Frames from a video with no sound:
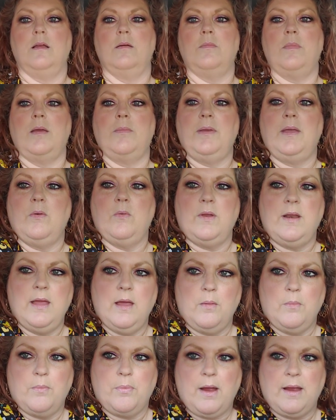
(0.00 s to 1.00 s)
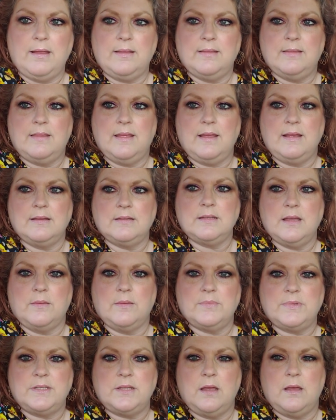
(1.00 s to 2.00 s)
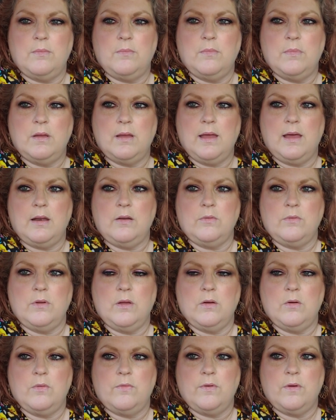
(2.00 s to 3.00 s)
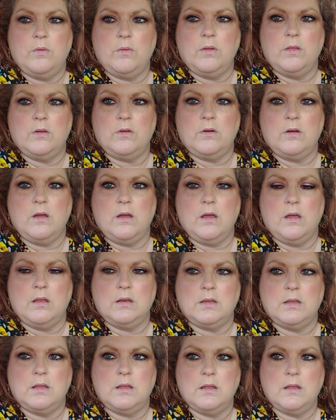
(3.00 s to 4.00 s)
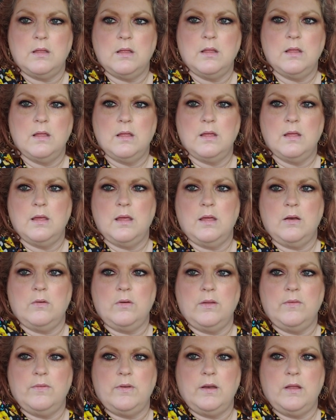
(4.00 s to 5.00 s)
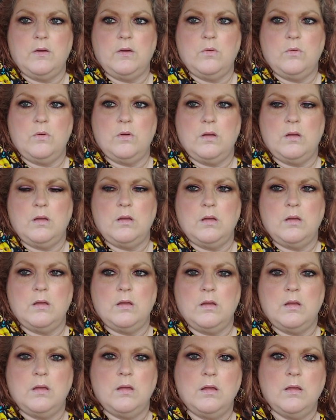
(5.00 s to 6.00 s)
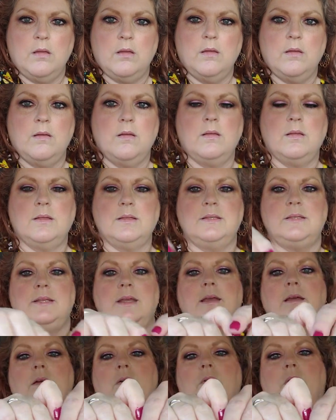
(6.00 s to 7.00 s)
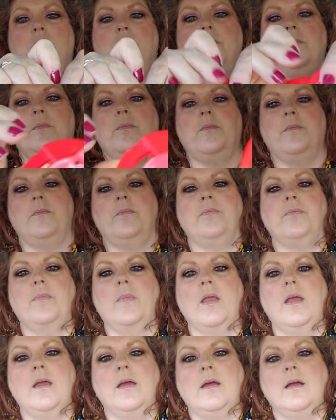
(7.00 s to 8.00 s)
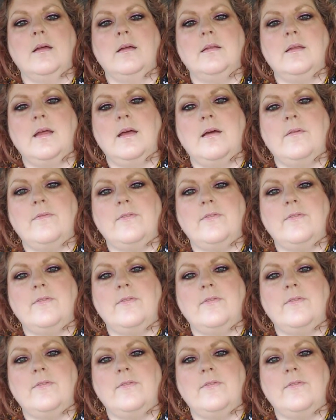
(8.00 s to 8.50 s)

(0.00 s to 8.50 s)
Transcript: maybe it would help brighten things up some. I don't know if it will or not. I don't even know. Let's see. Hold on now.